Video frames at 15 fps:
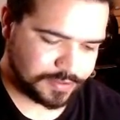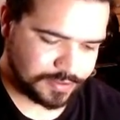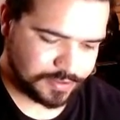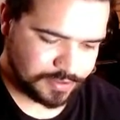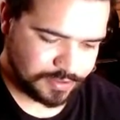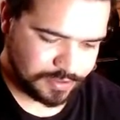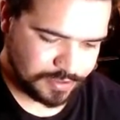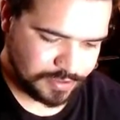
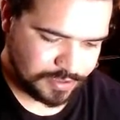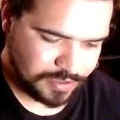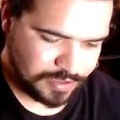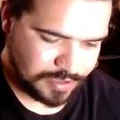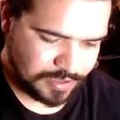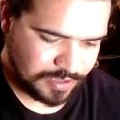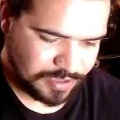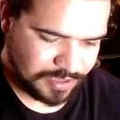
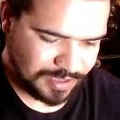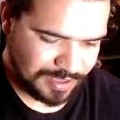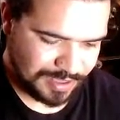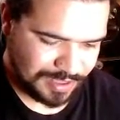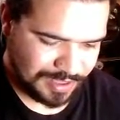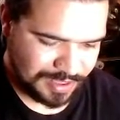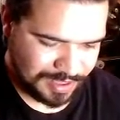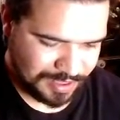
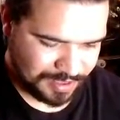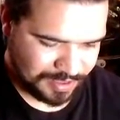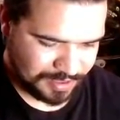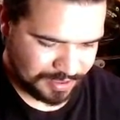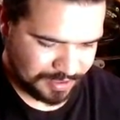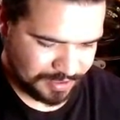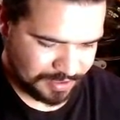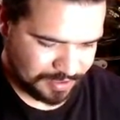
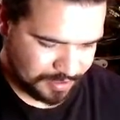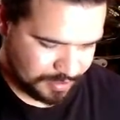No one is speaking in this clip.